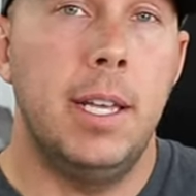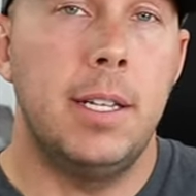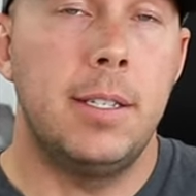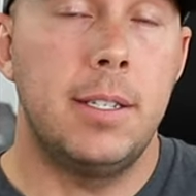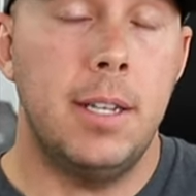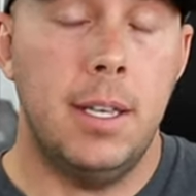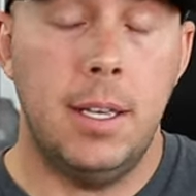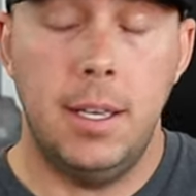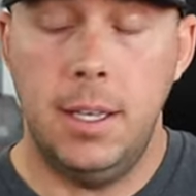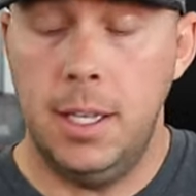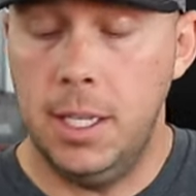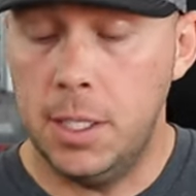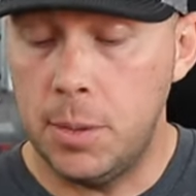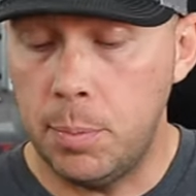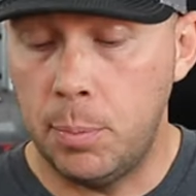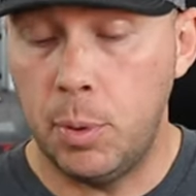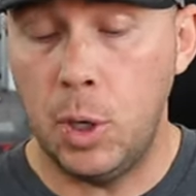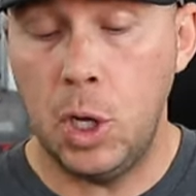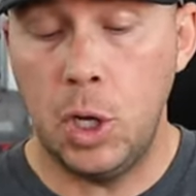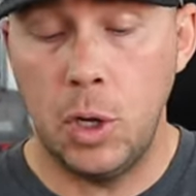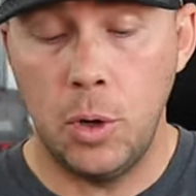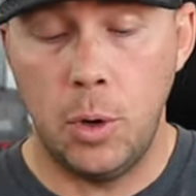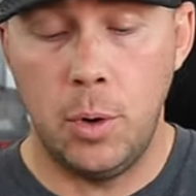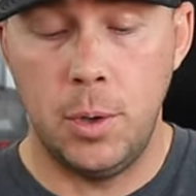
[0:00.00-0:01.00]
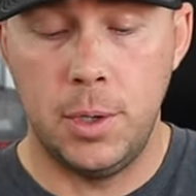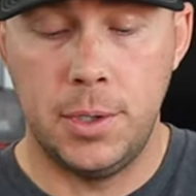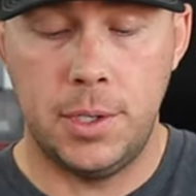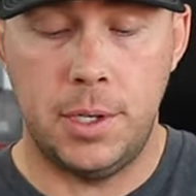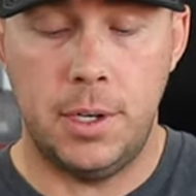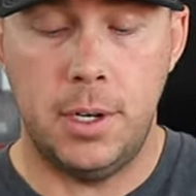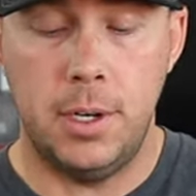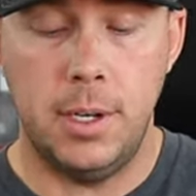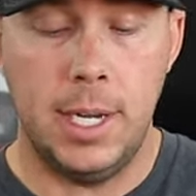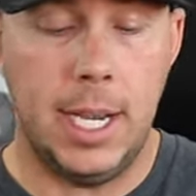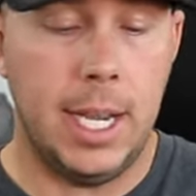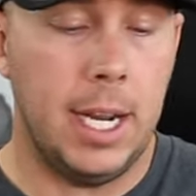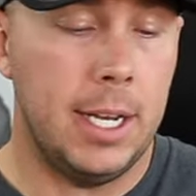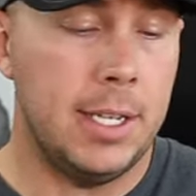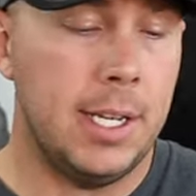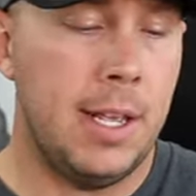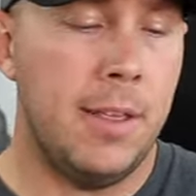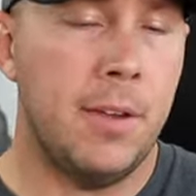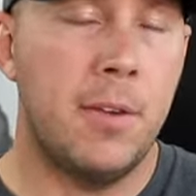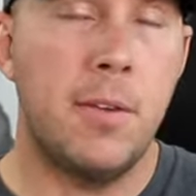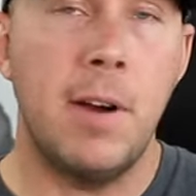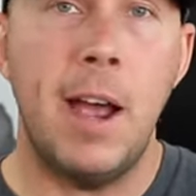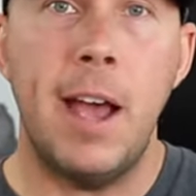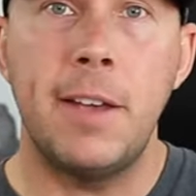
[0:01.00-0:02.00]
It's a pretty good holster. And I gotta
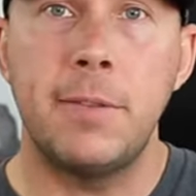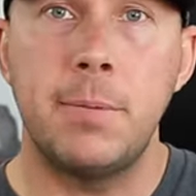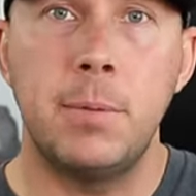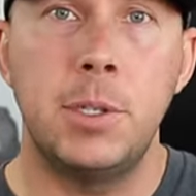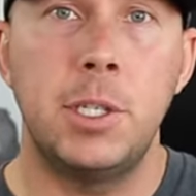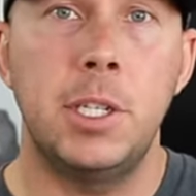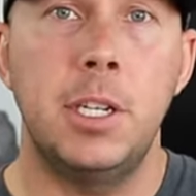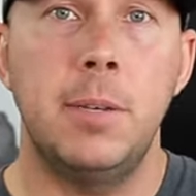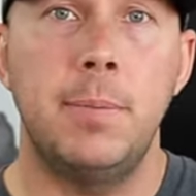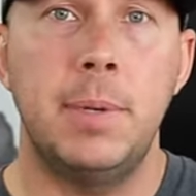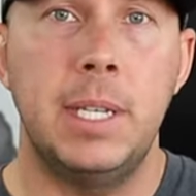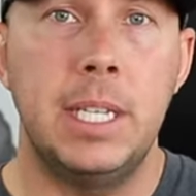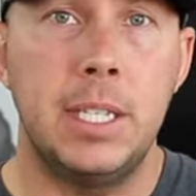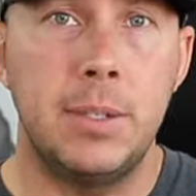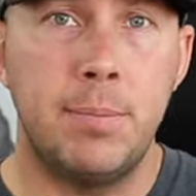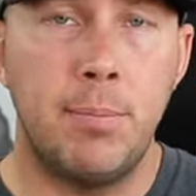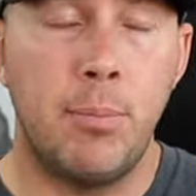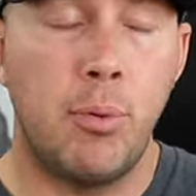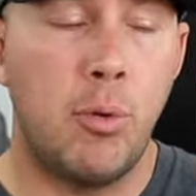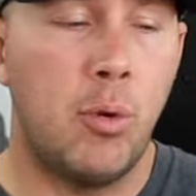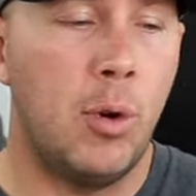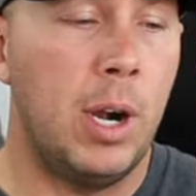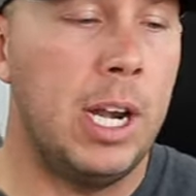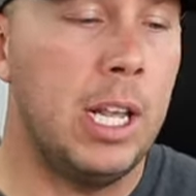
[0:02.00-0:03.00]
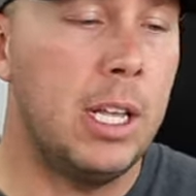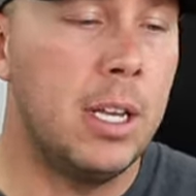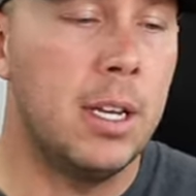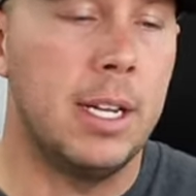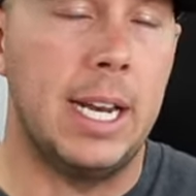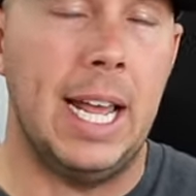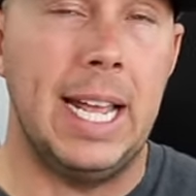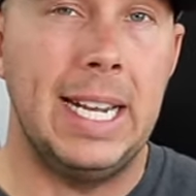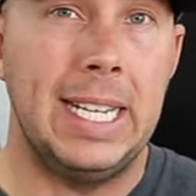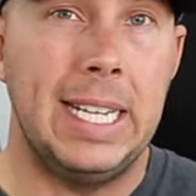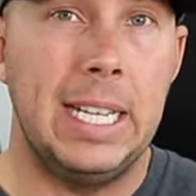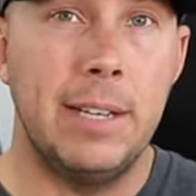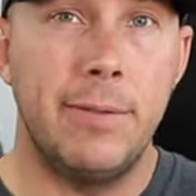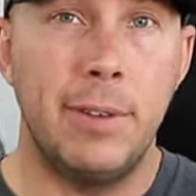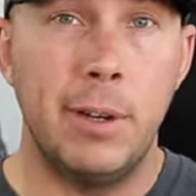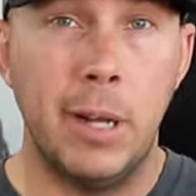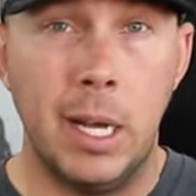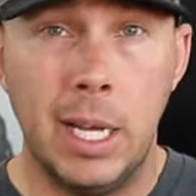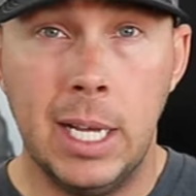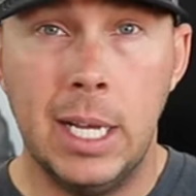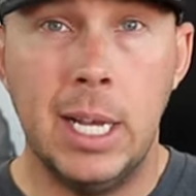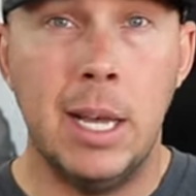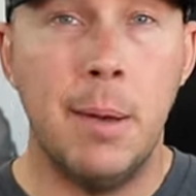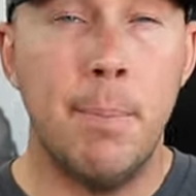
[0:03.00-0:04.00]
say the craftsmanship is pretty good. I'd give it
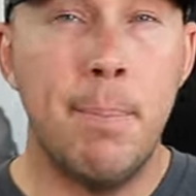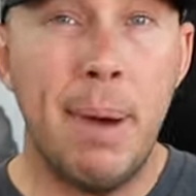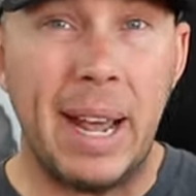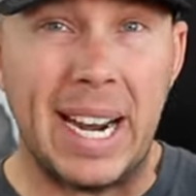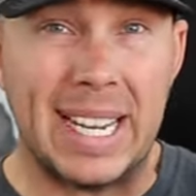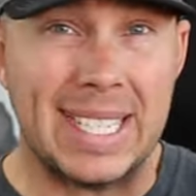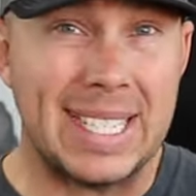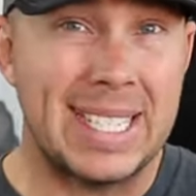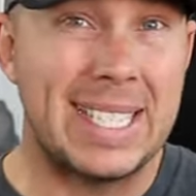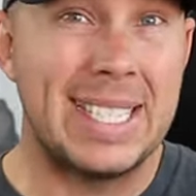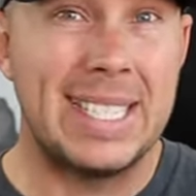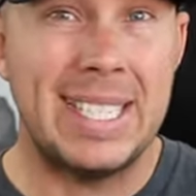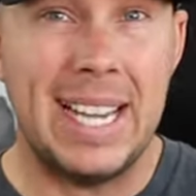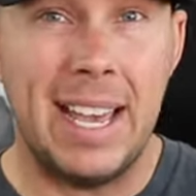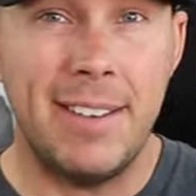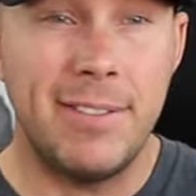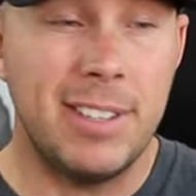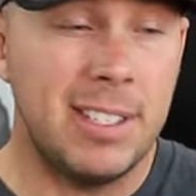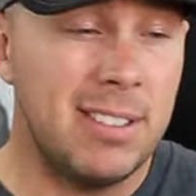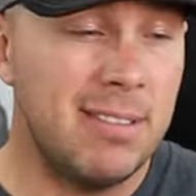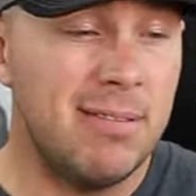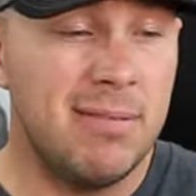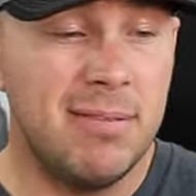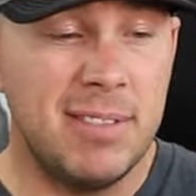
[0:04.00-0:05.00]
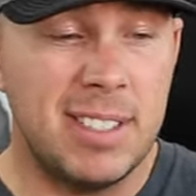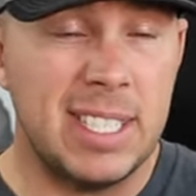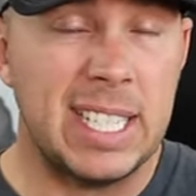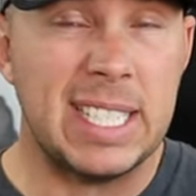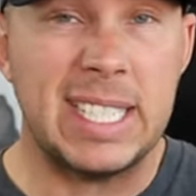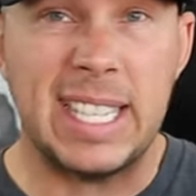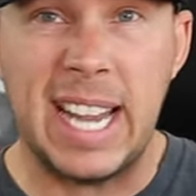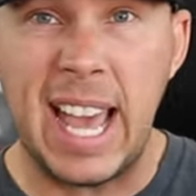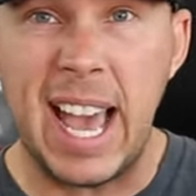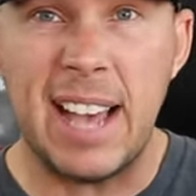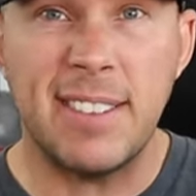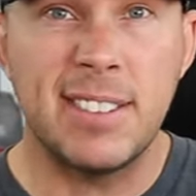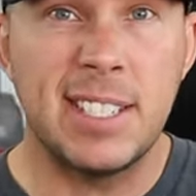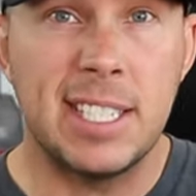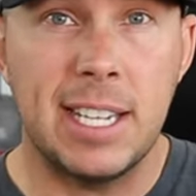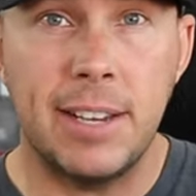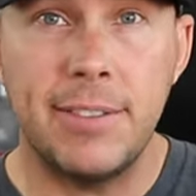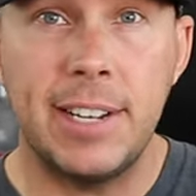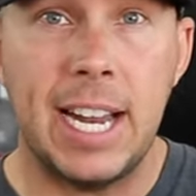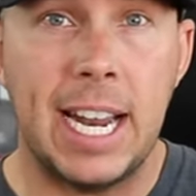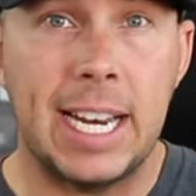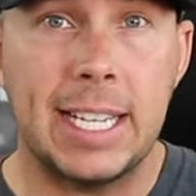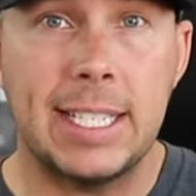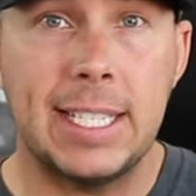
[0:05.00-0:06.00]
about a 6.5,
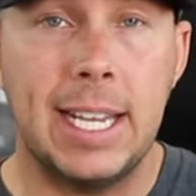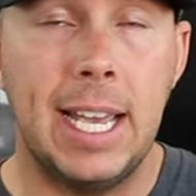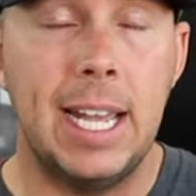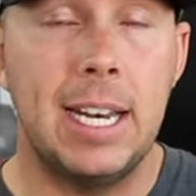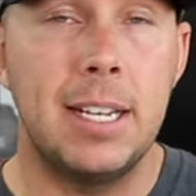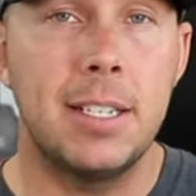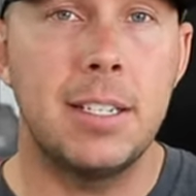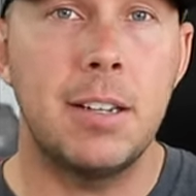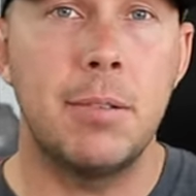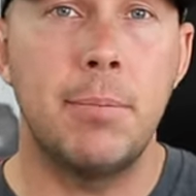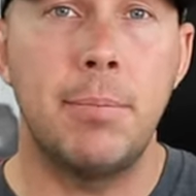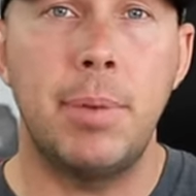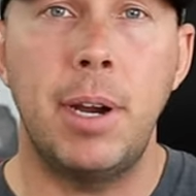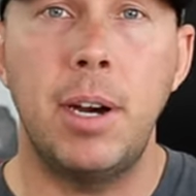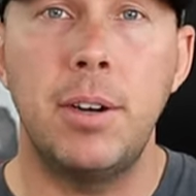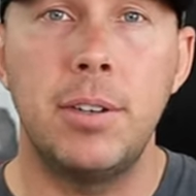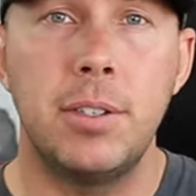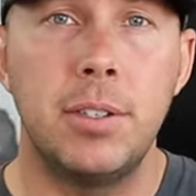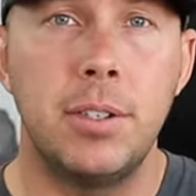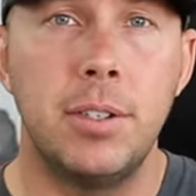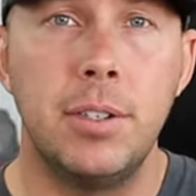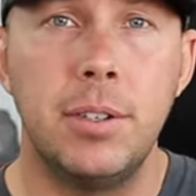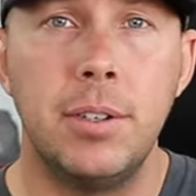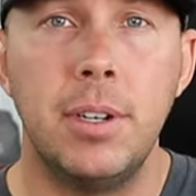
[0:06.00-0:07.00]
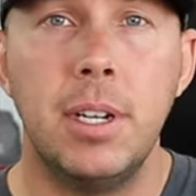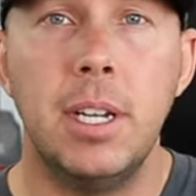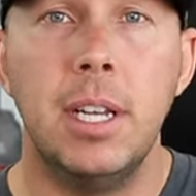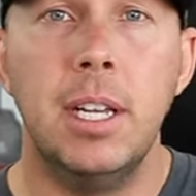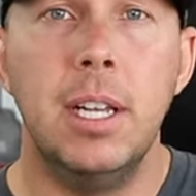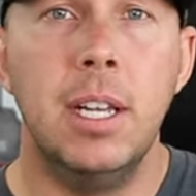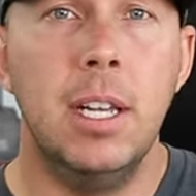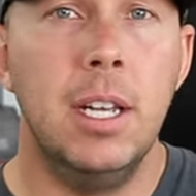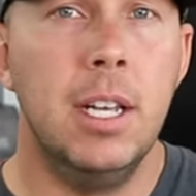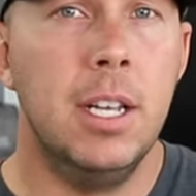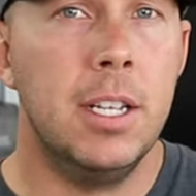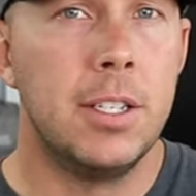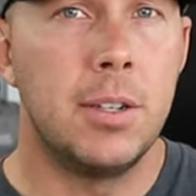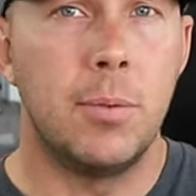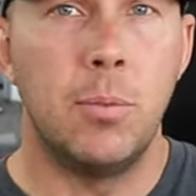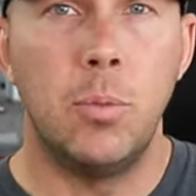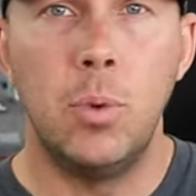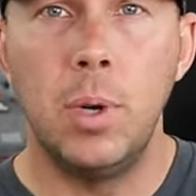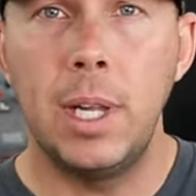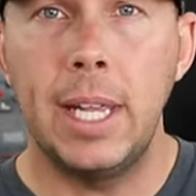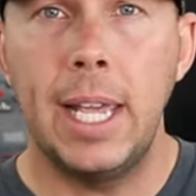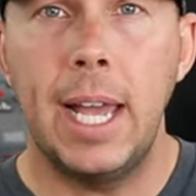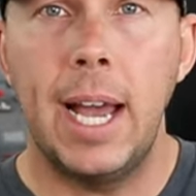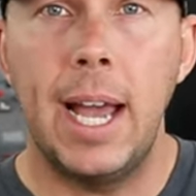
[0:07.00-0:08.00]
7 out of 10 as compared to some
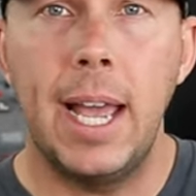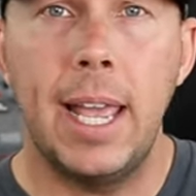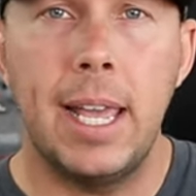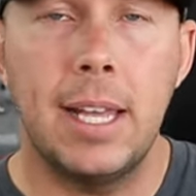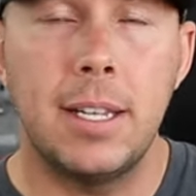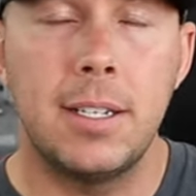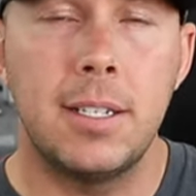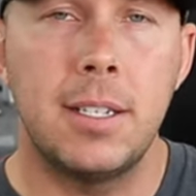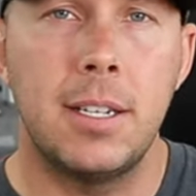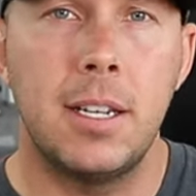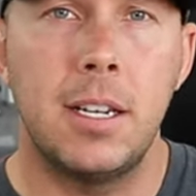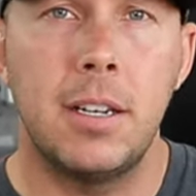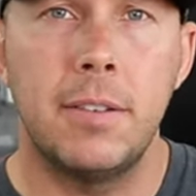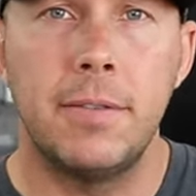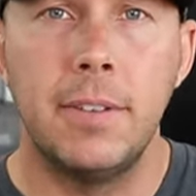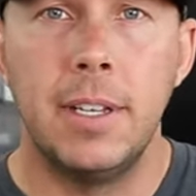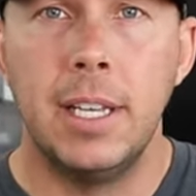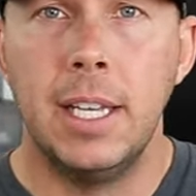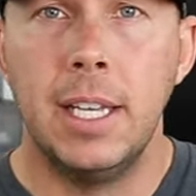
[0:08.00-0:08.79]
really high-end stuff.